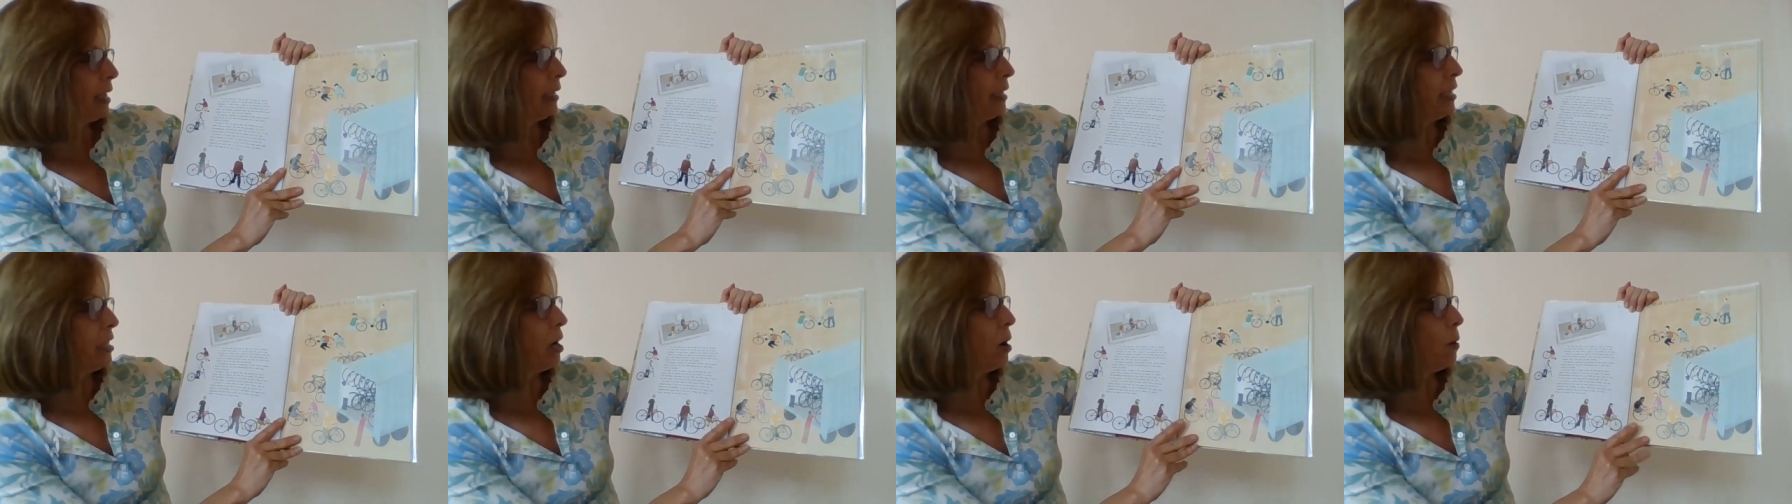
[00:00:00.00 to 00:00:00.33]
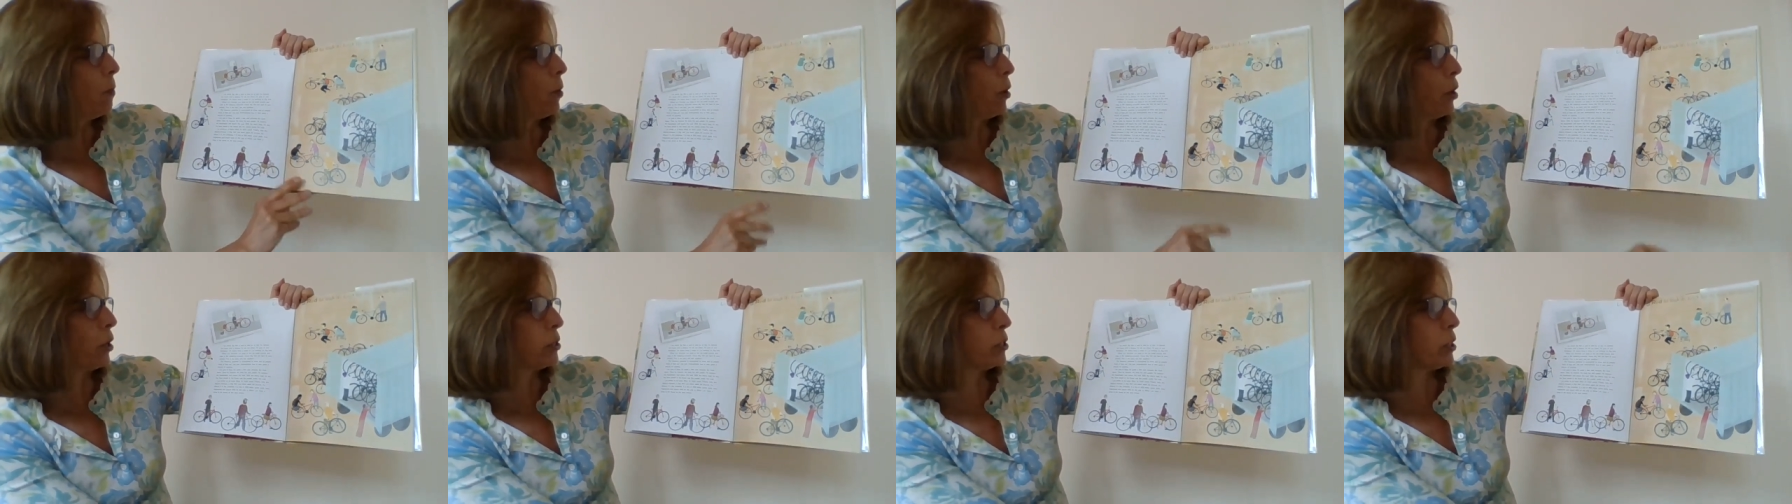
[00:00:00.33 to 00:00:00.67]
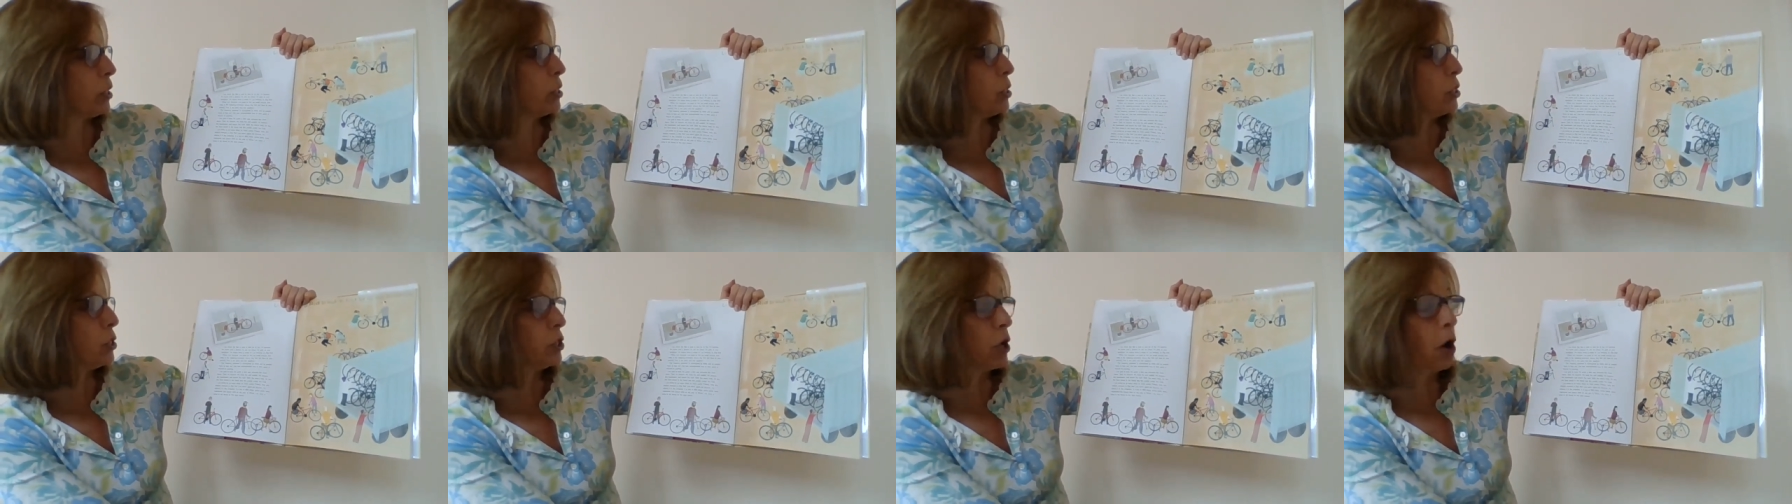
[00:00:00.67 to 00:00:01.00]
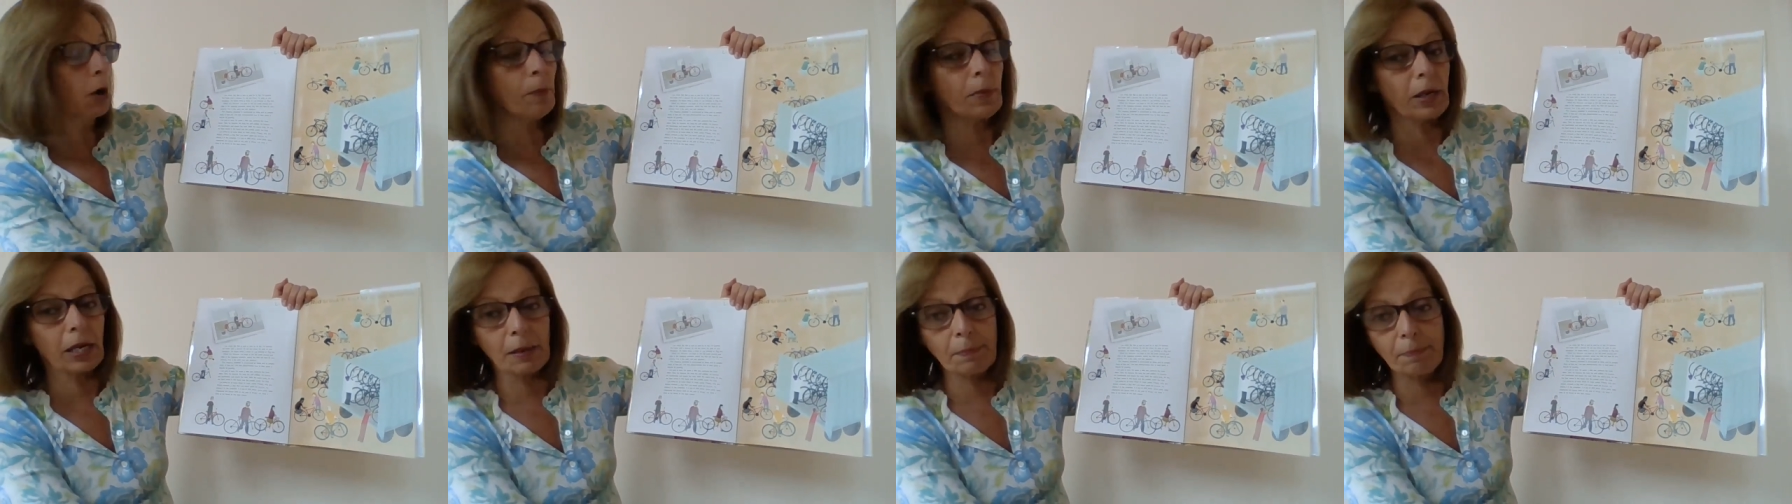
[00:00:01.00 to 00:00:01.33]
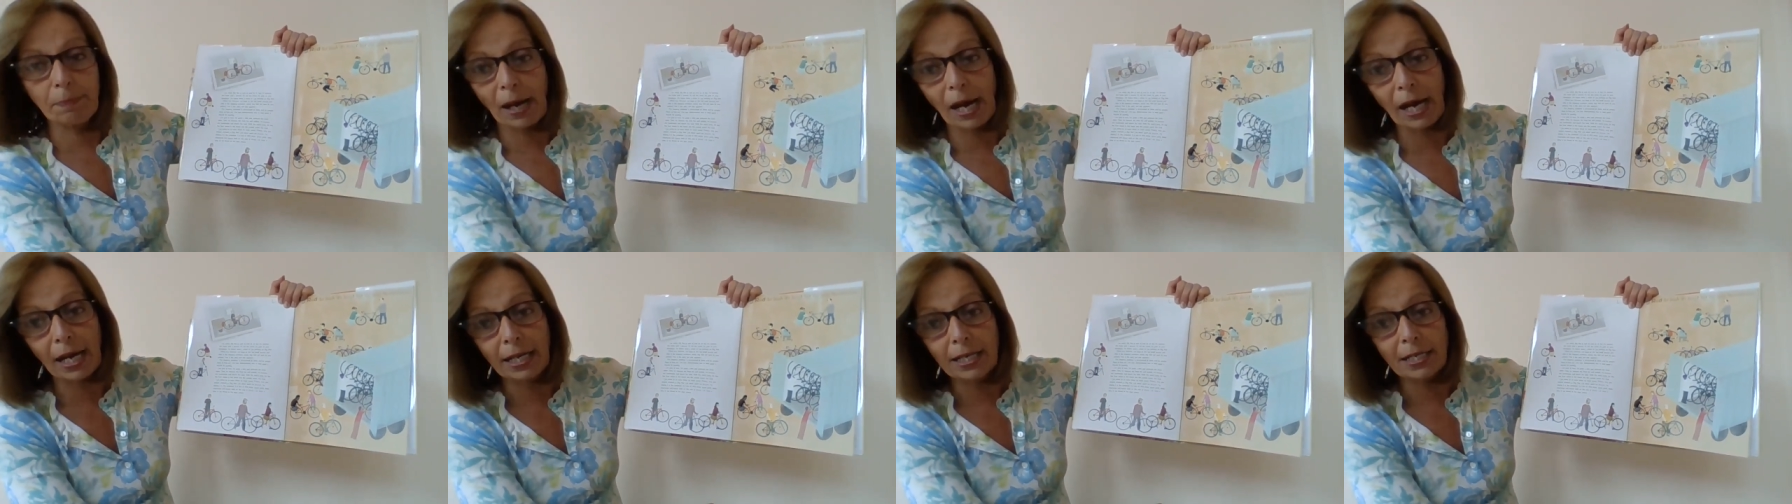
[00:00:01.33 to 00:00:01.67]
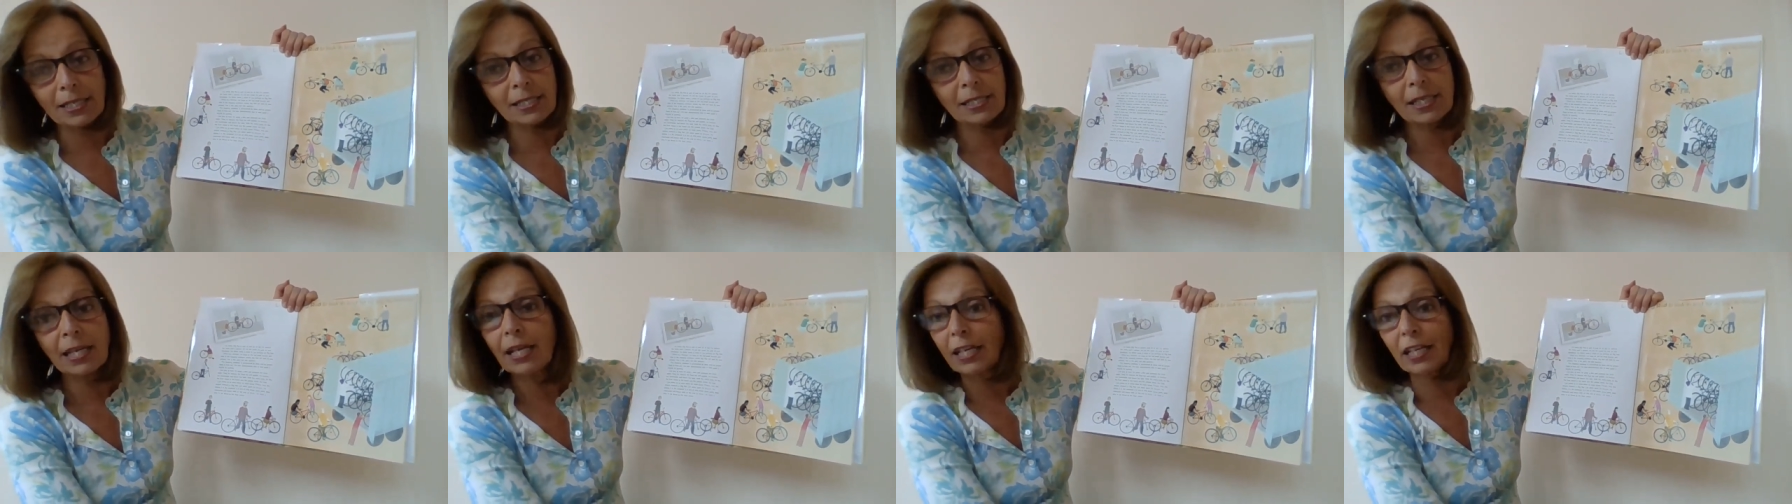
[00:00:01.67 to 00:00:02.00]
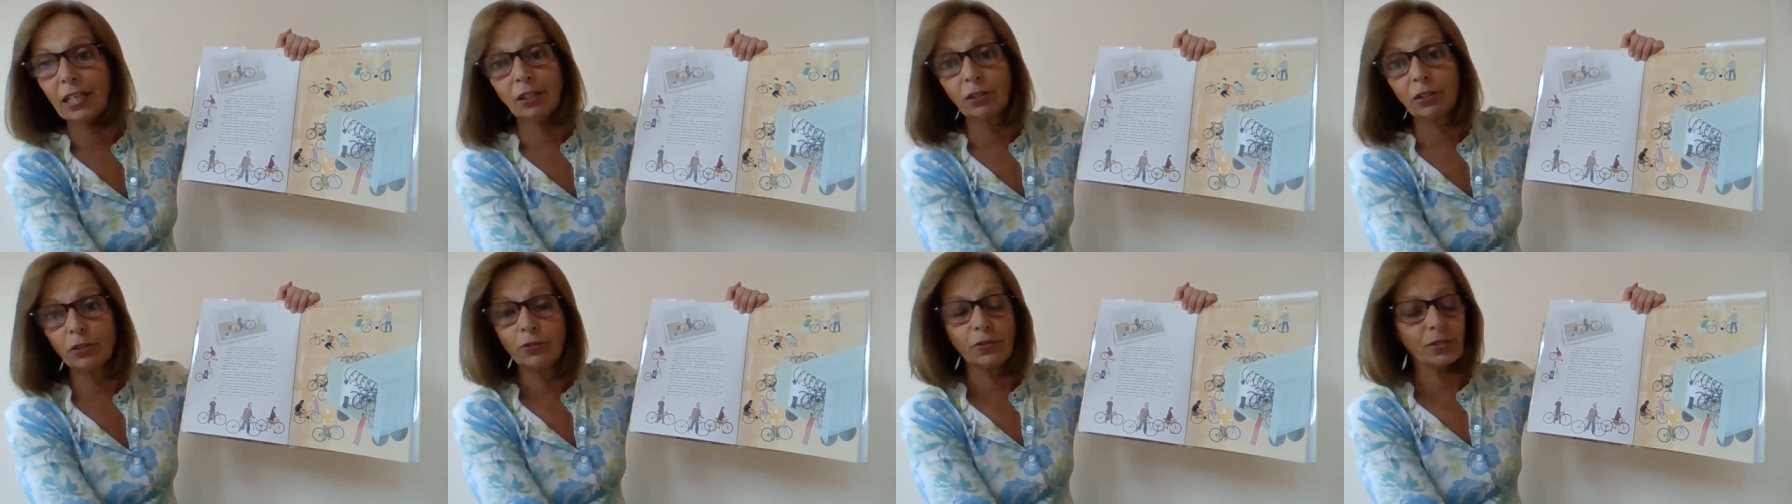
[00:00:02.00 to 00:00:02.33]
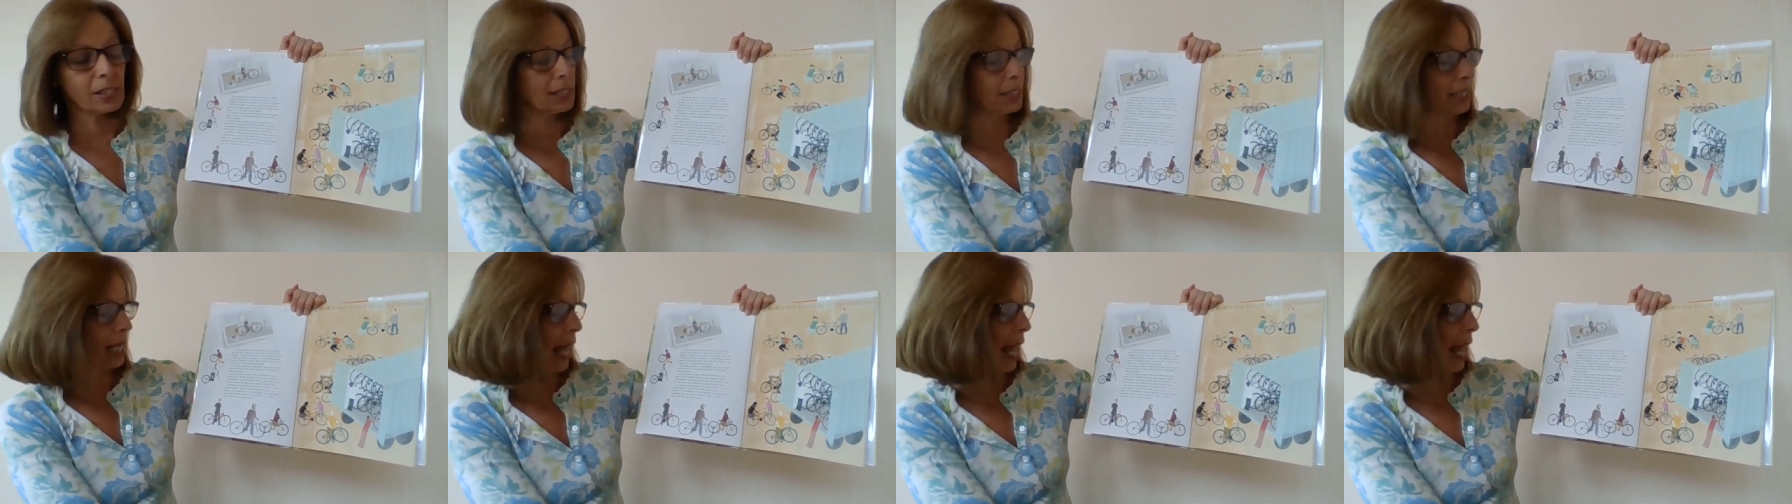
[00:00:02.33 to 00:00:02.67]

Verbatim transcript: Leo works on so many bikes, he loses